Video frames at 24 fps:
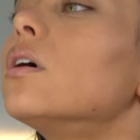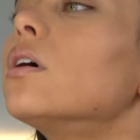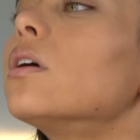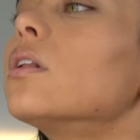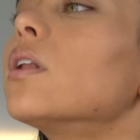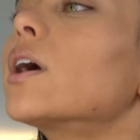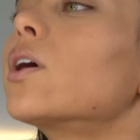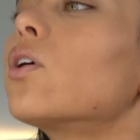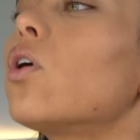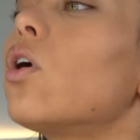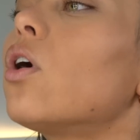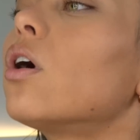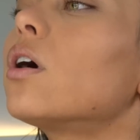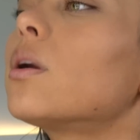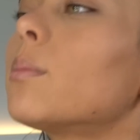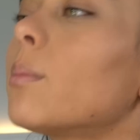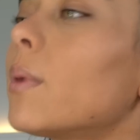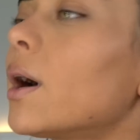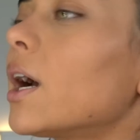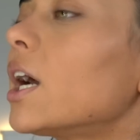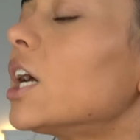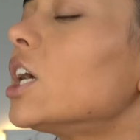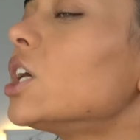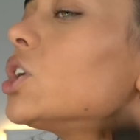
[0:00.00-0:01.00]
like on
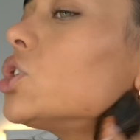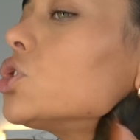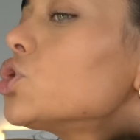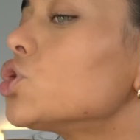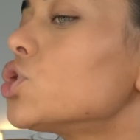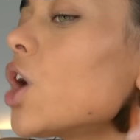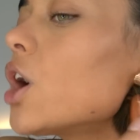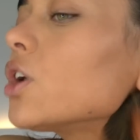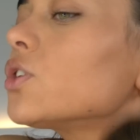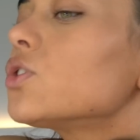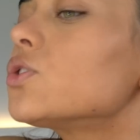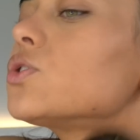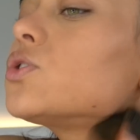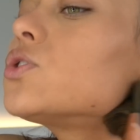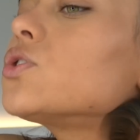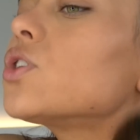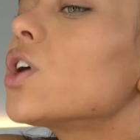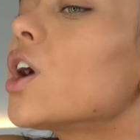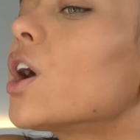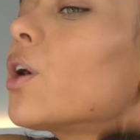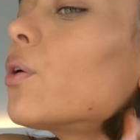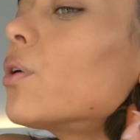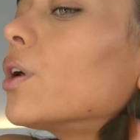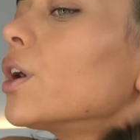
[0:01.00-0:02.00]
my chest
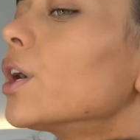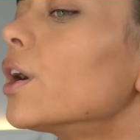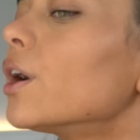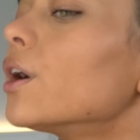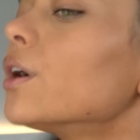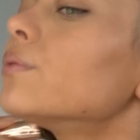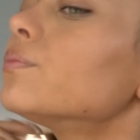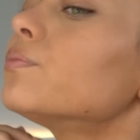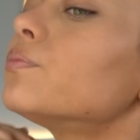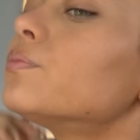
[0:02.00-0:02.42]
area